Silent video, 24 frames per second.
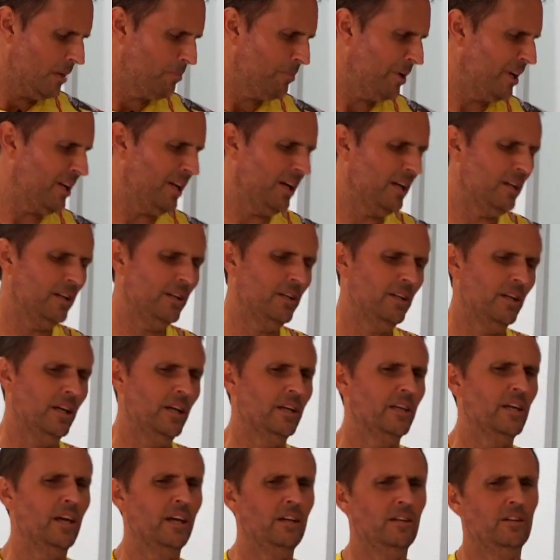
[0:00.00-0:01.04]
But uh,
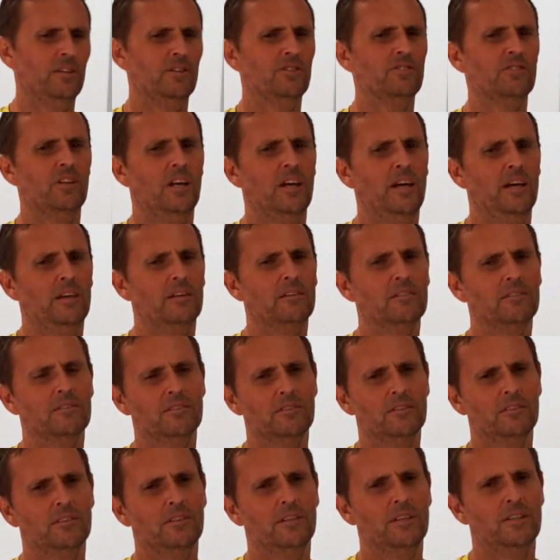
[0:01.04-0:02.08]
again, it's like
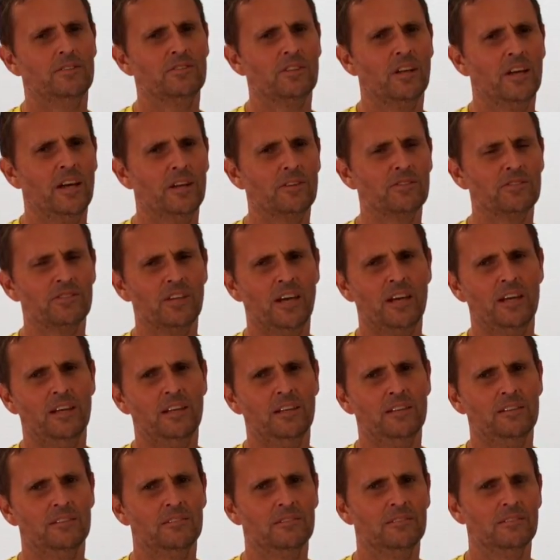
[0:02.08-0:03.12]
it's like
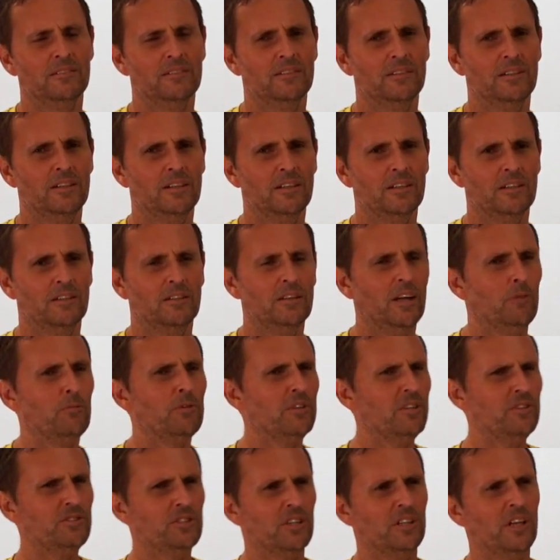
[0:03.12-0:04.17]
saying, like
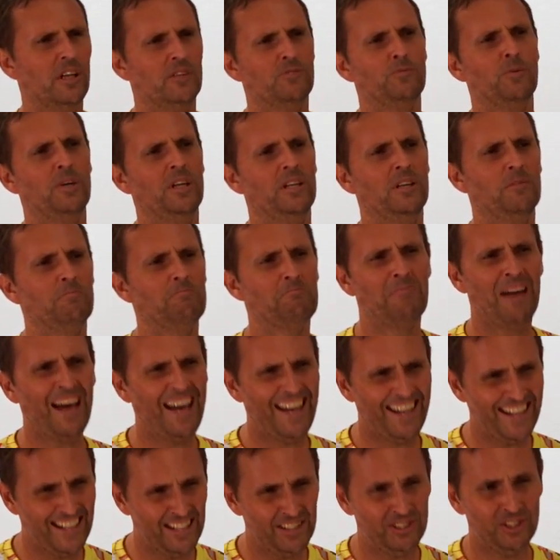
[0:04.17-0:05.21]
religion has been a
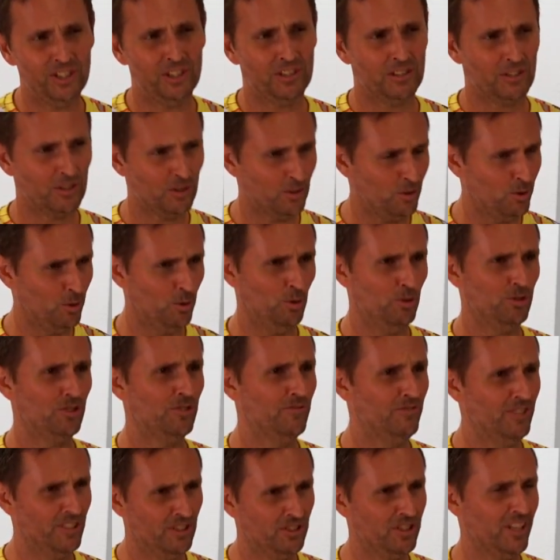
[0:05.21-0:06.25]
major cause
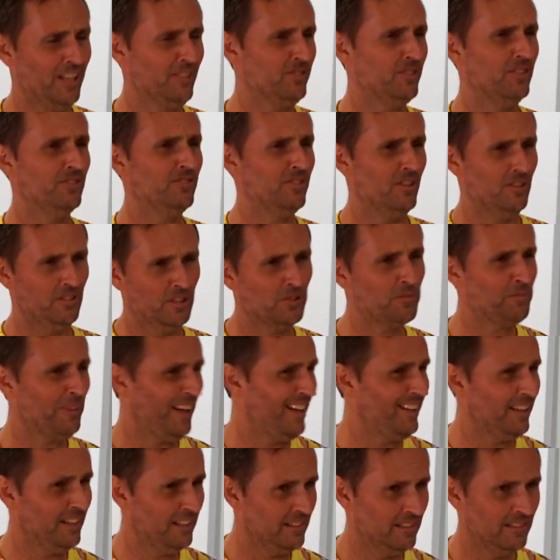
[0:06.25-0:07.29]
of injustice on this
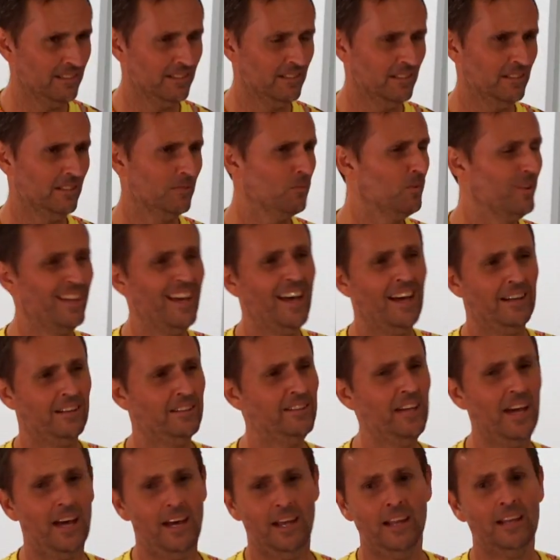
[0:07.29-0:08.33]
planet, mm-hmm. without a
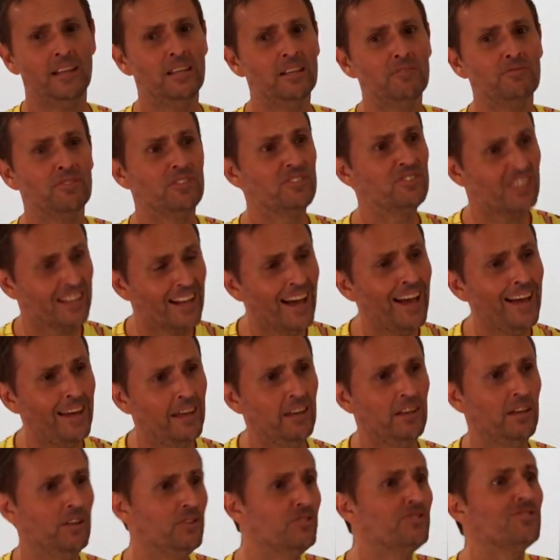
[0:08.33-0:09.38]
doubt, and even
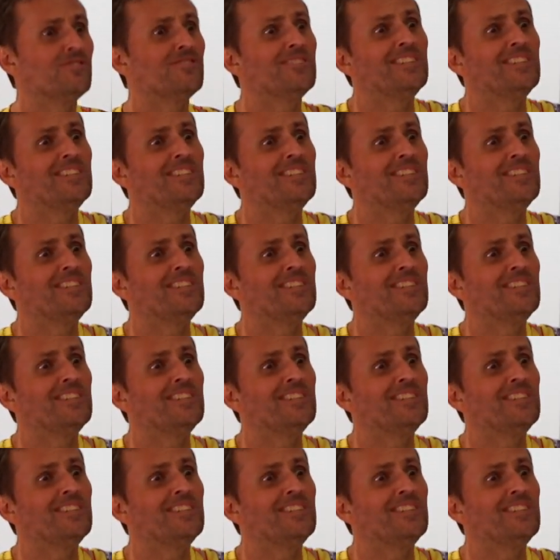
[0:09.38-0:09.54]
today, it's yes.